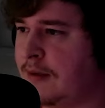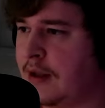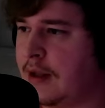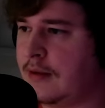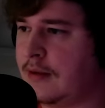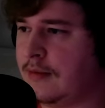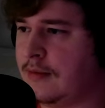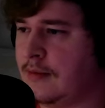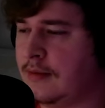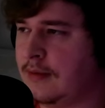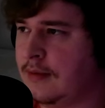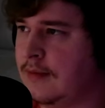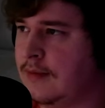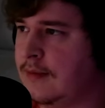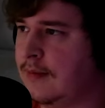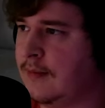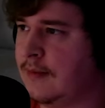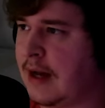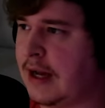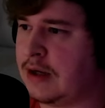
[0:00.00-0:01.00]
but
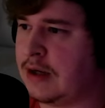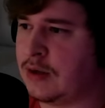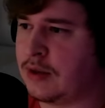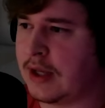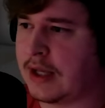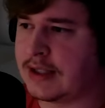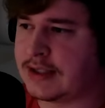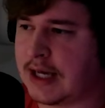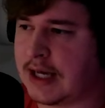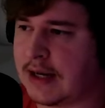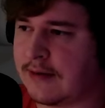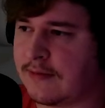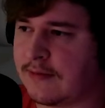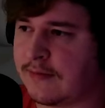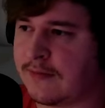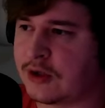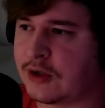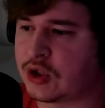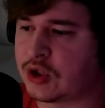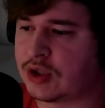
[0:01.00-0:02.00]
I do think it's kind of
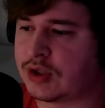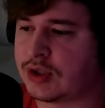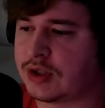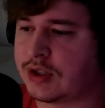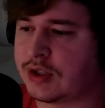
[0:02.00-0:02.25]
efficient